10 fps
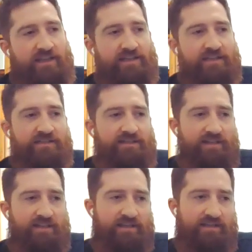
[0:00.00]
is
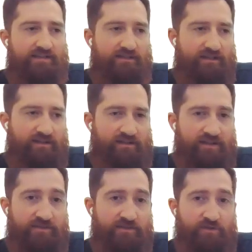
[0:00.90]
it
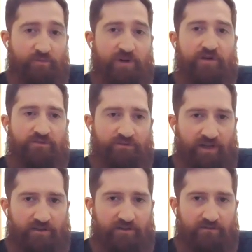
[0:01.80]
gives you a numerical
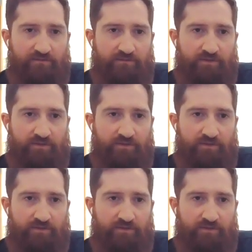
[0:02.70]
value.